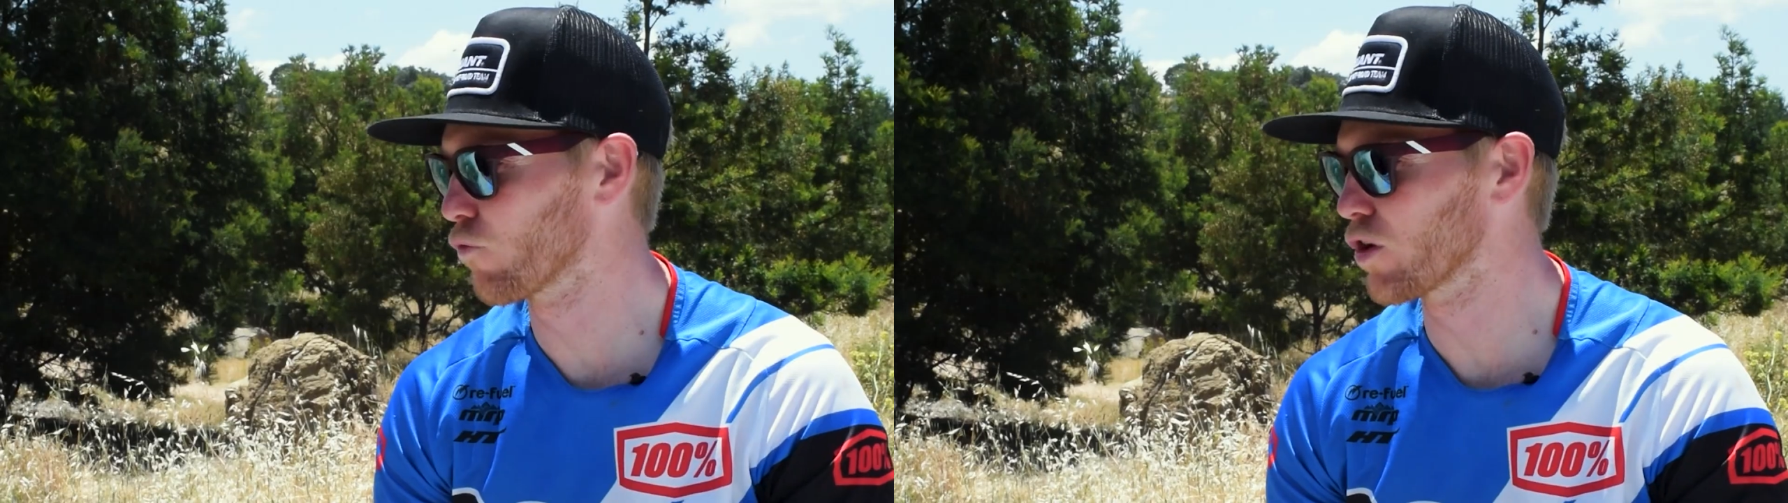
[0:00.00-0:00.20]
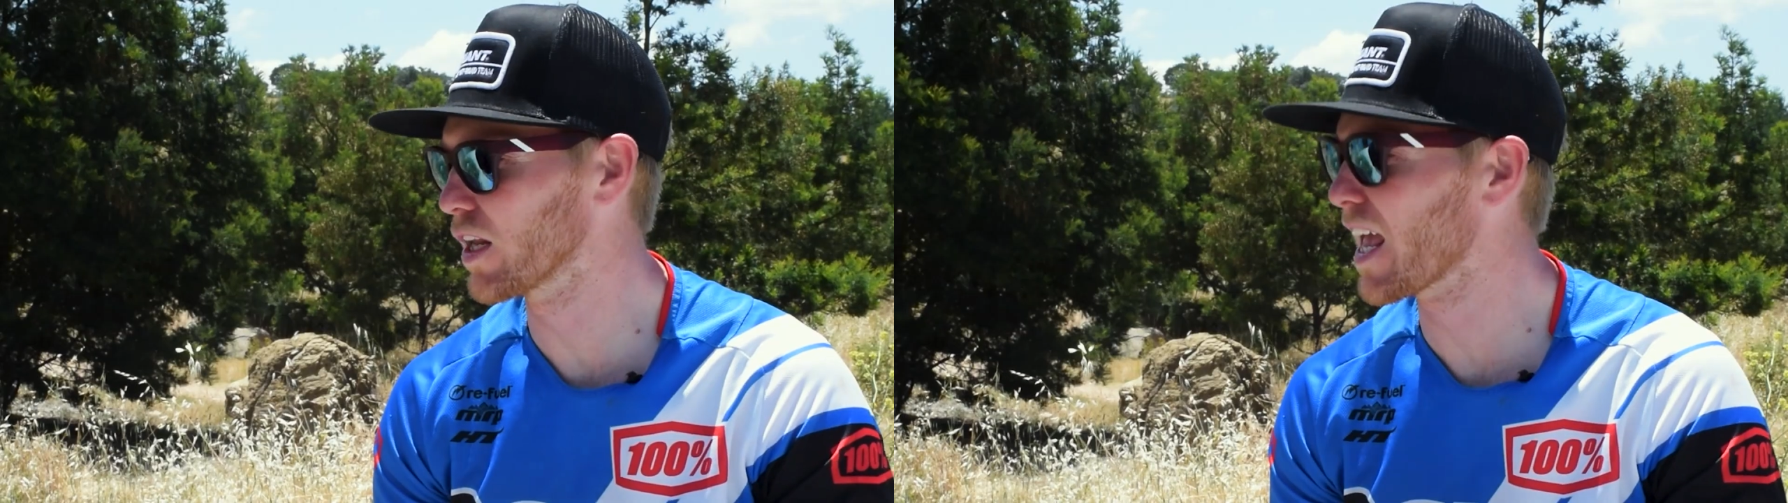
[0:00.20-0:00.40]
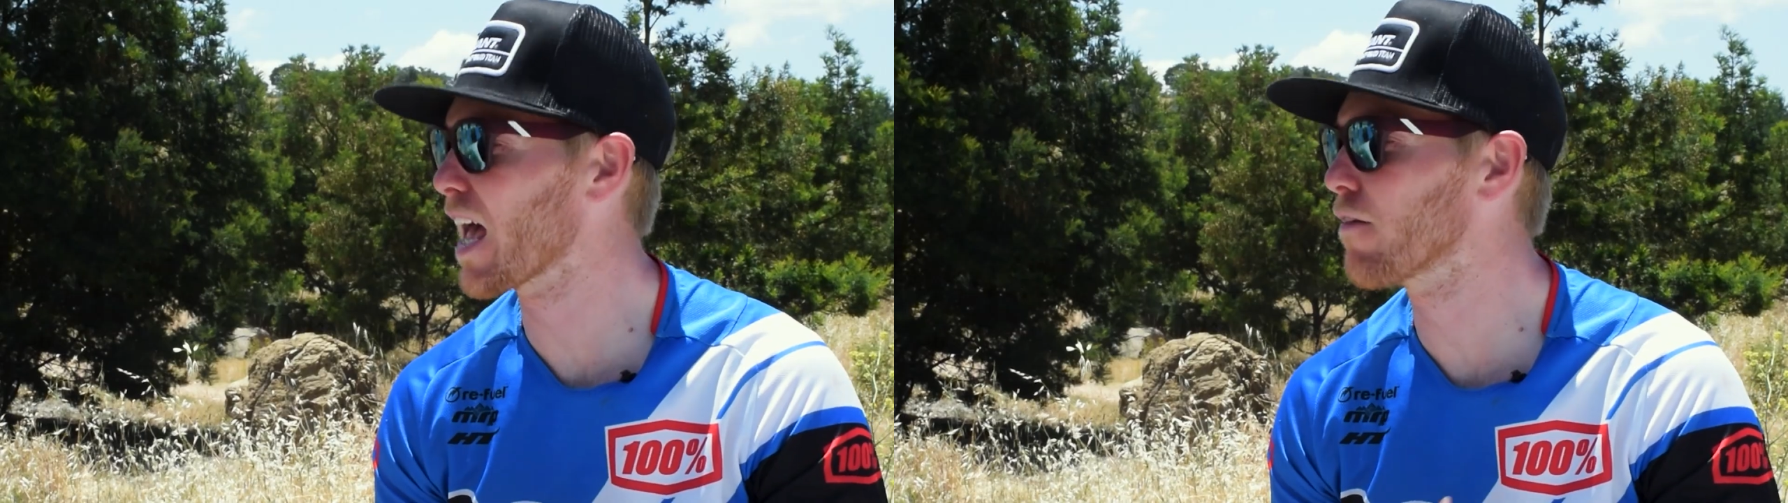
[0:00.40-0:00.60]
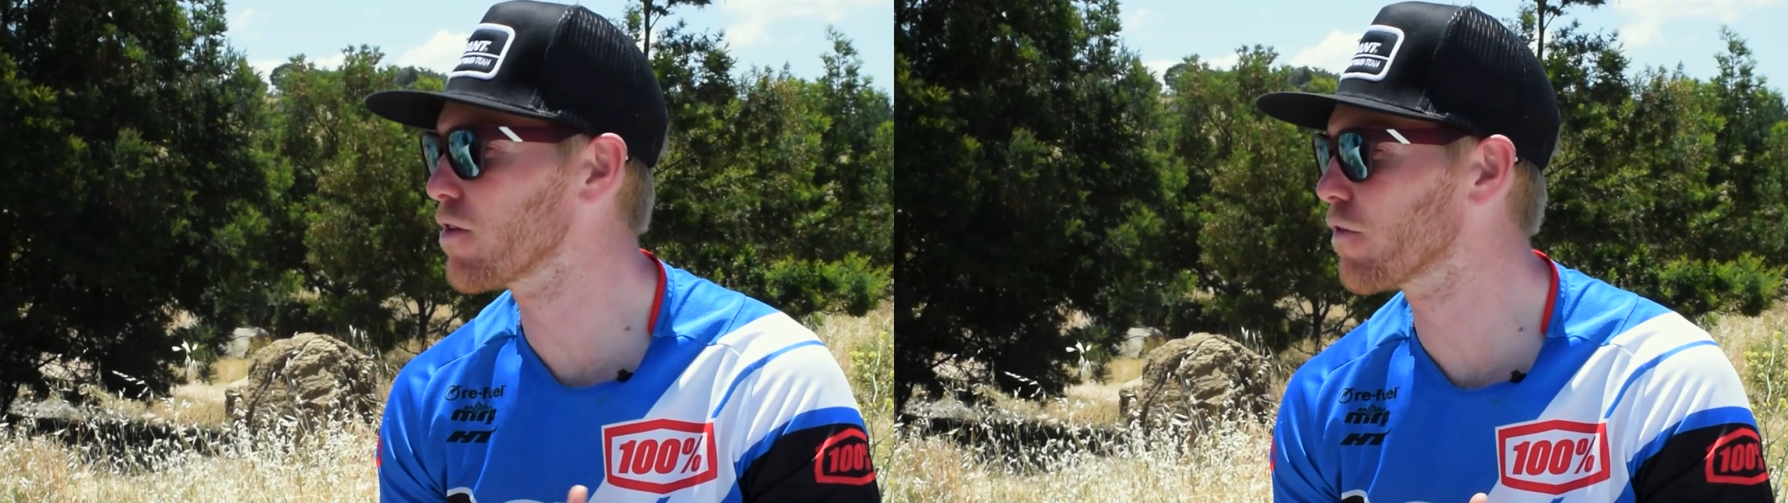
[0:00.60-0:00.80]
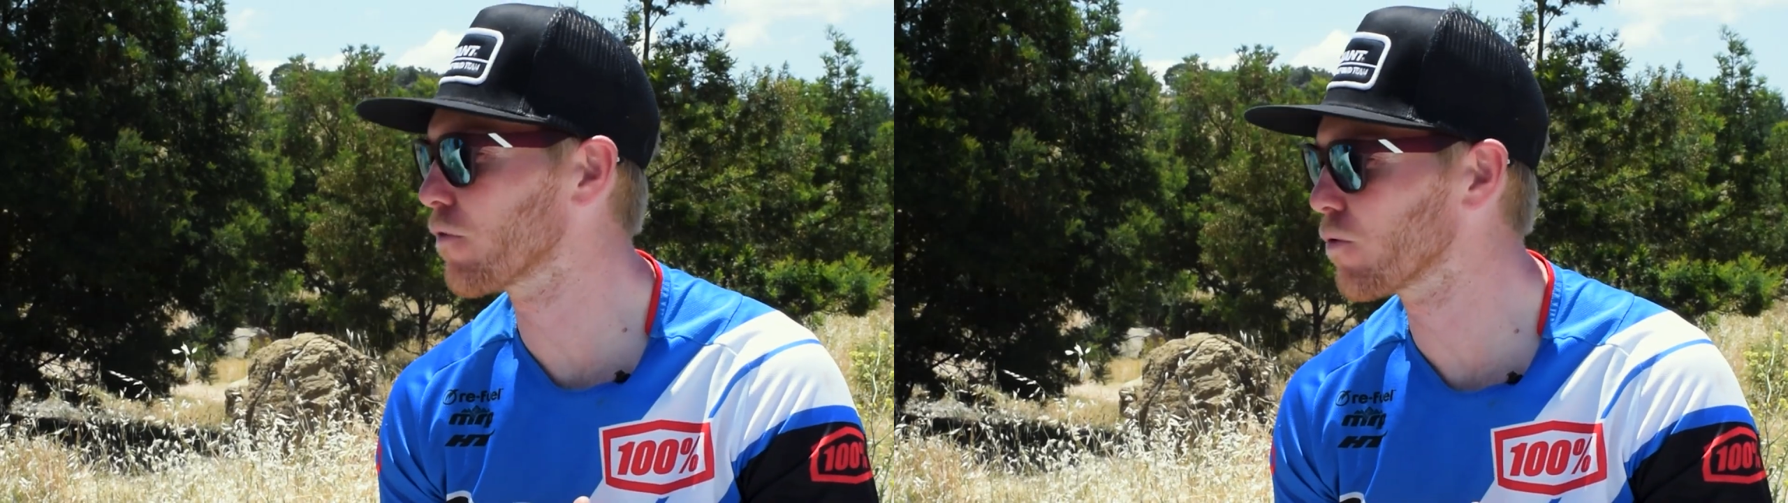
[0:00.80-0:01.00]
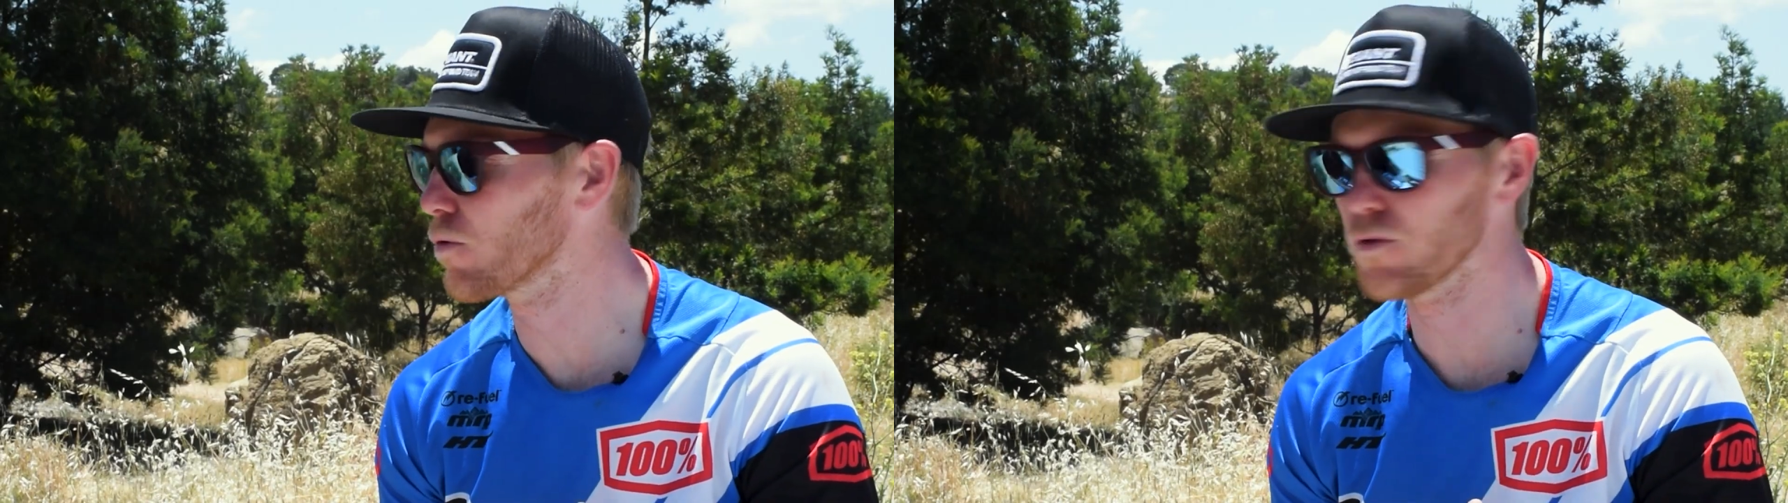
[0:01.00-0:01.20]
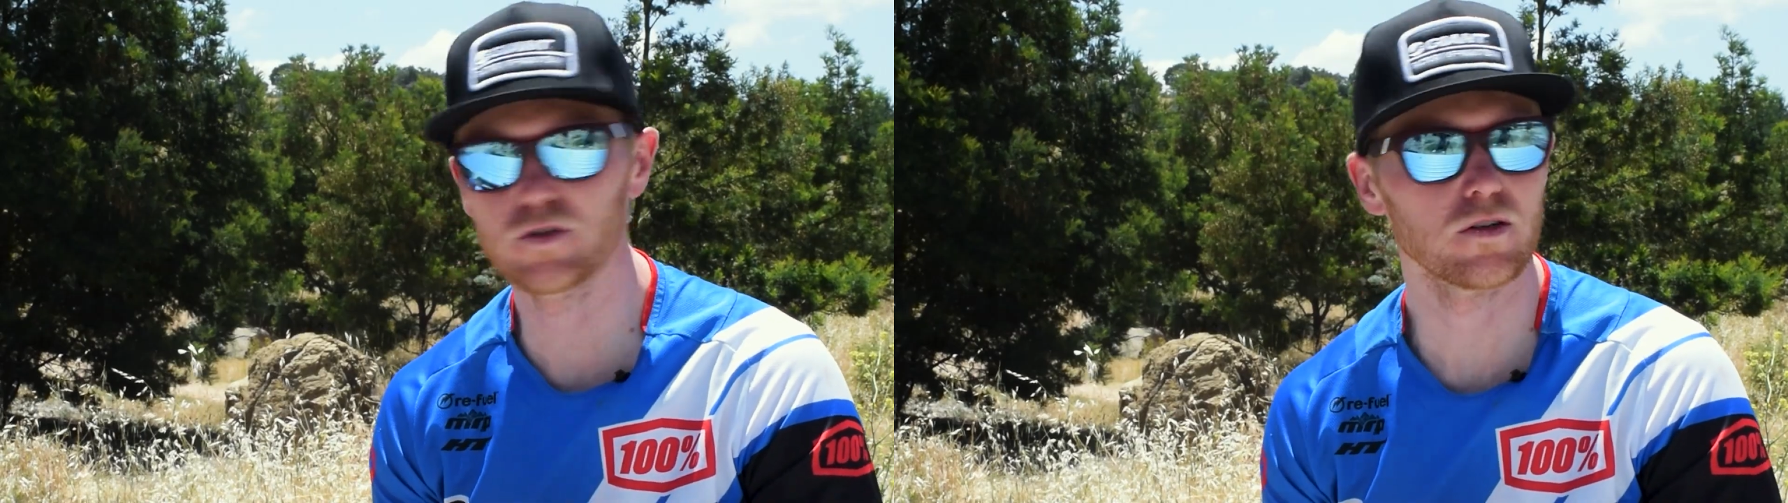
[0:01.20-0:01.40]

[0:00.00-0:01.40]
really heavy foods